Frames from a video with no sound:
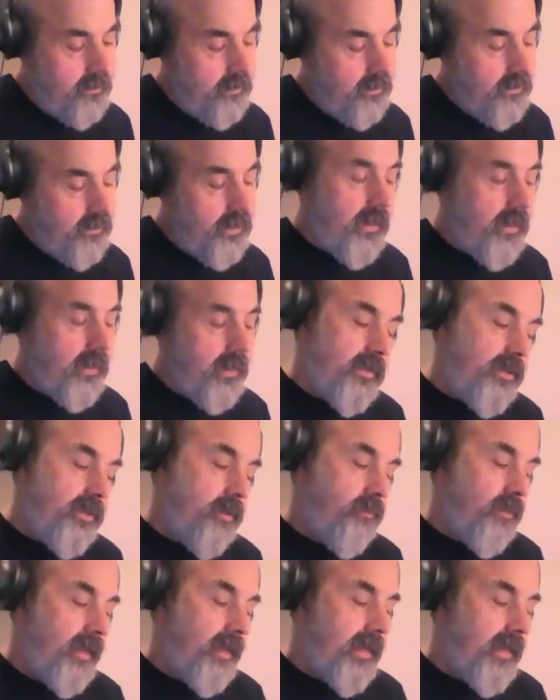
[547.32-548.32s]
You could also
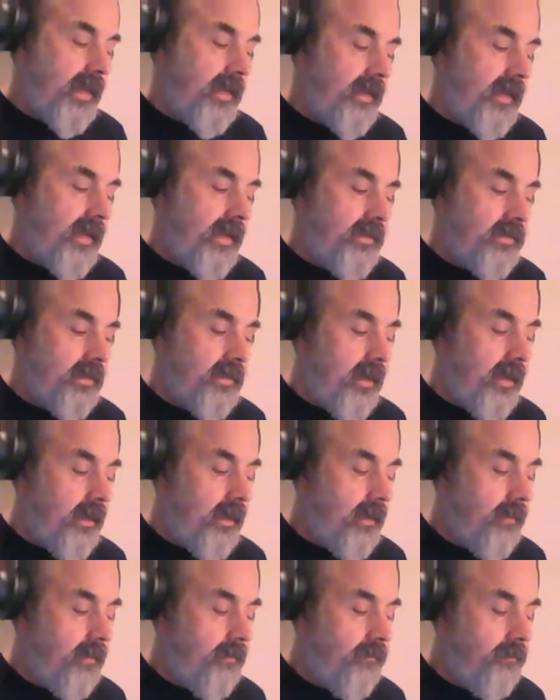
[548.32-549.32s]
play that as
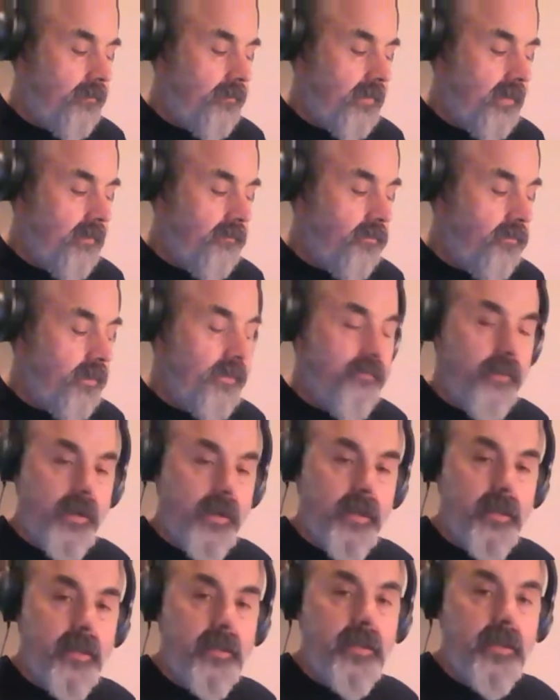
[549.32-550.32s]
a 4th fret
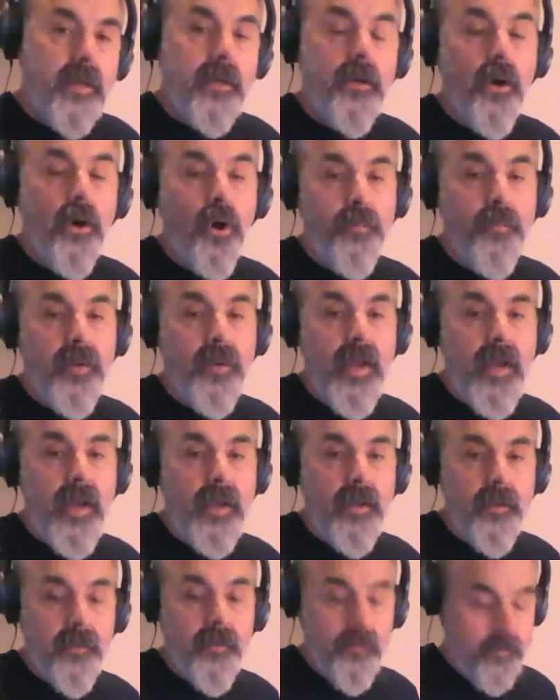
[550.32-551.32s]
on the D and an open
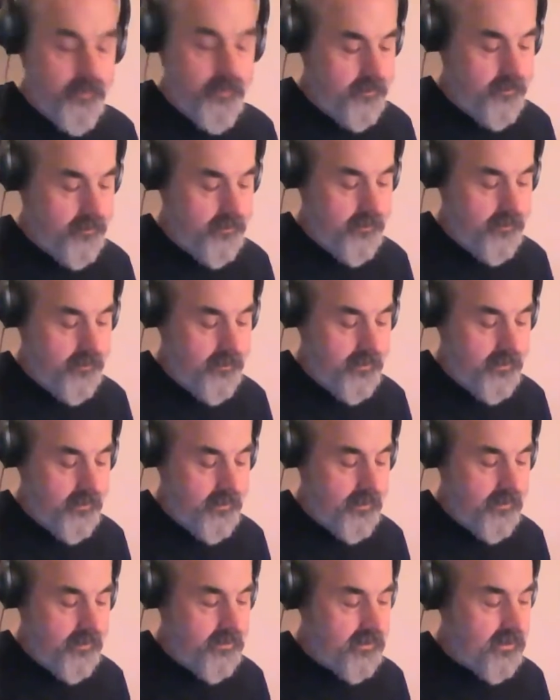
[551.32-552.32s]
A.
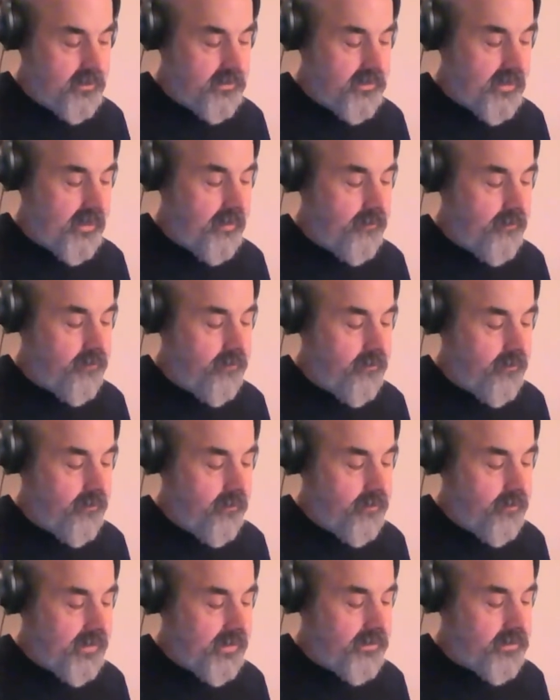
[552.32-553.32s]
It's the same
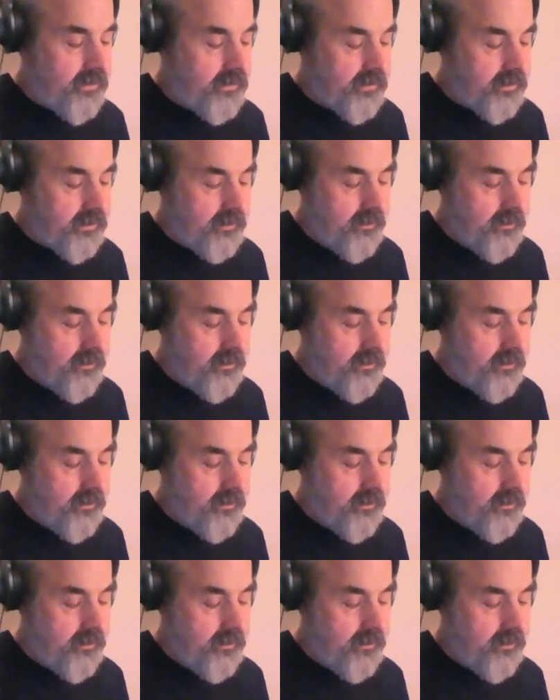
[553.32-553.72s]
pitches.